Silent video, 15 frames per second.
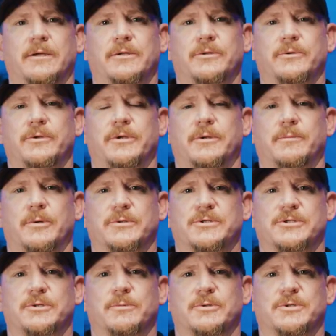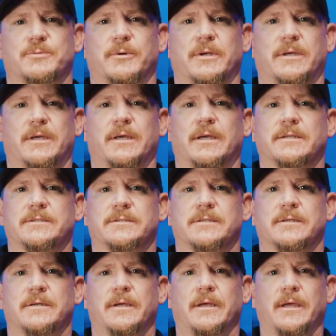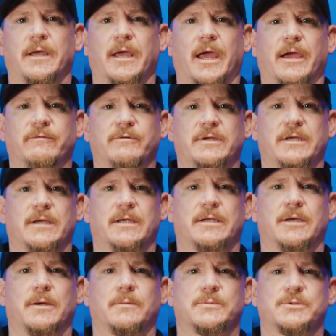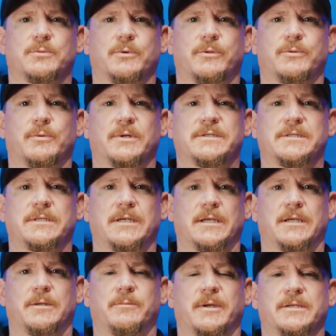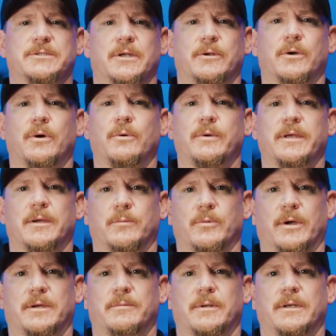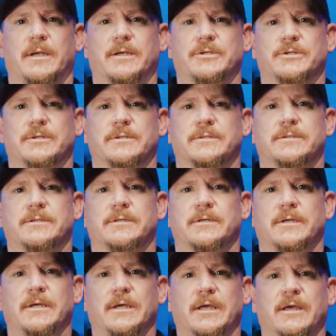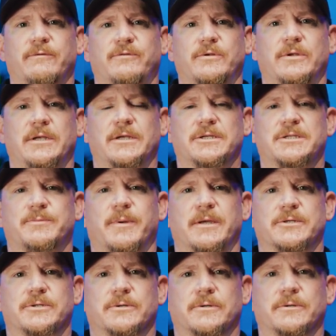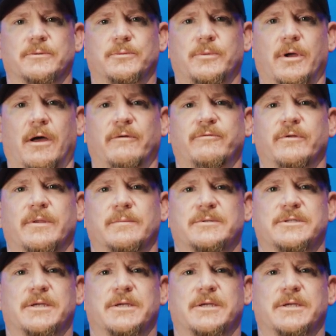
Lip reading: included in most SumoSpring kits. Every kit comes with what's needed based on OEM recommendations. If you need a spacer, we offer them